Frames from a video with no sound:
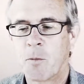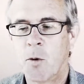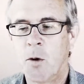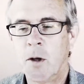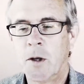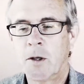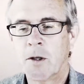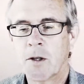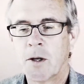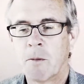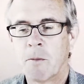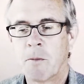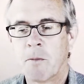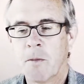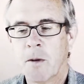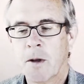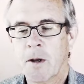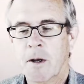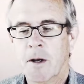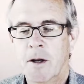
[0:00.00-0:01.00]
Putting some
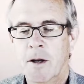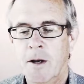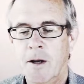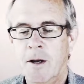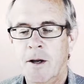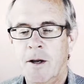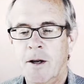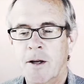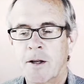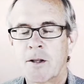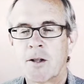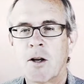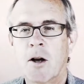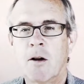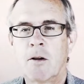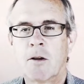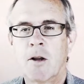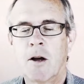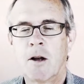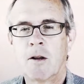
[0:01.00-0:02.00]

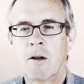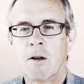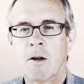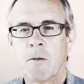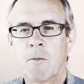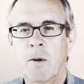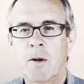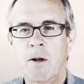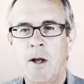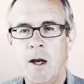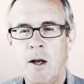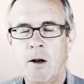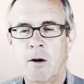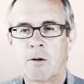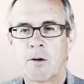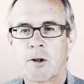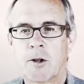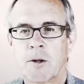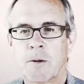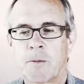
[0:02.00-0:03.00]
salt on the
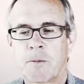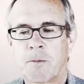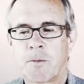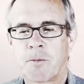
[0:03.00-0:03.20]
potatoes.